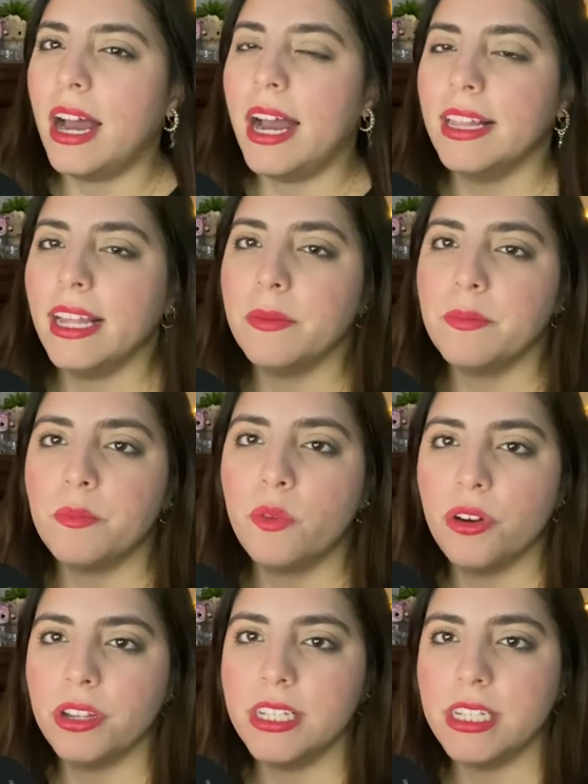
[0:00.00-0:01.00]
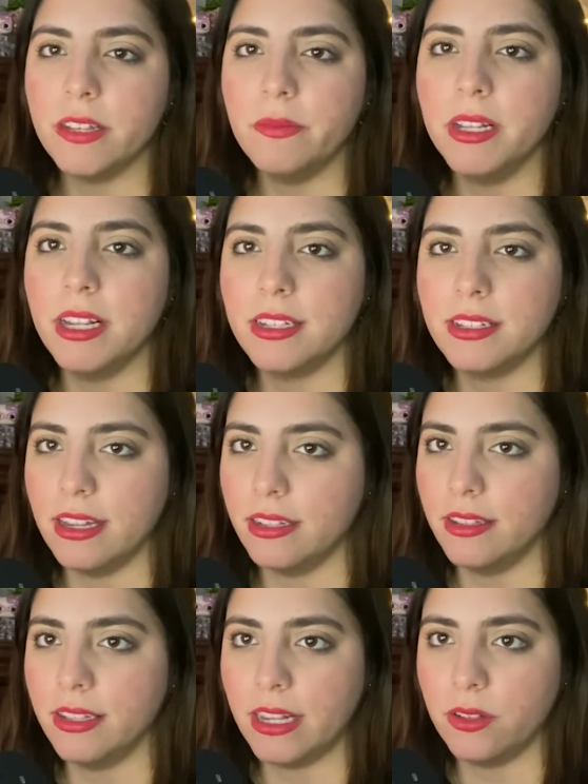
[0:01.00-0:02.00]
I like more DC villains
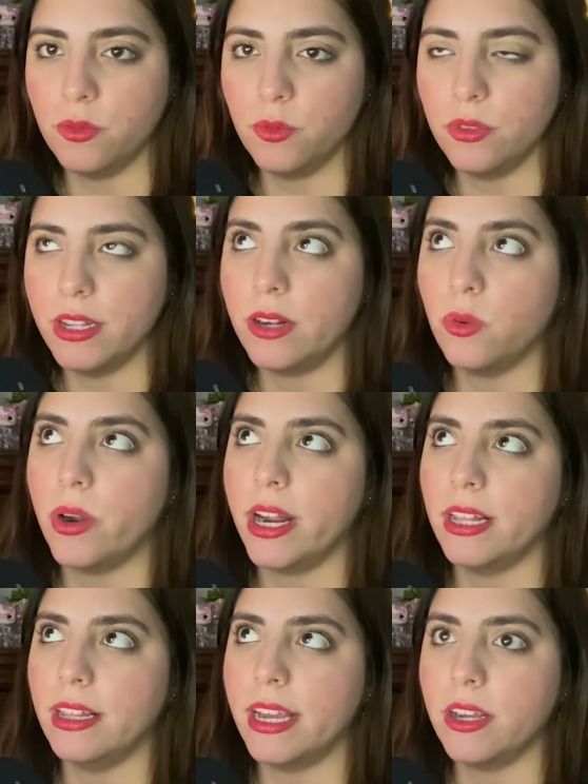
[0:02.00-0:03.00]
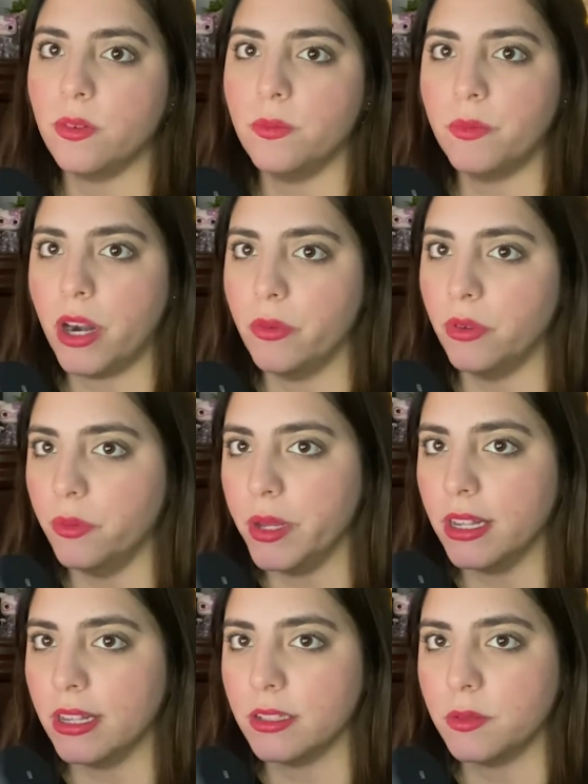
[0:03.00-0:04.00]
than, than, than what I like Marvel
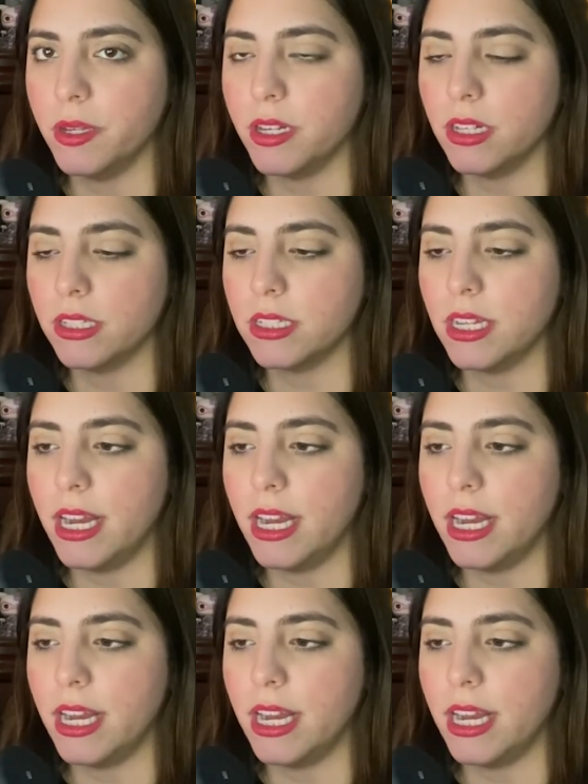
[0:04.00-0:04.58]
villains because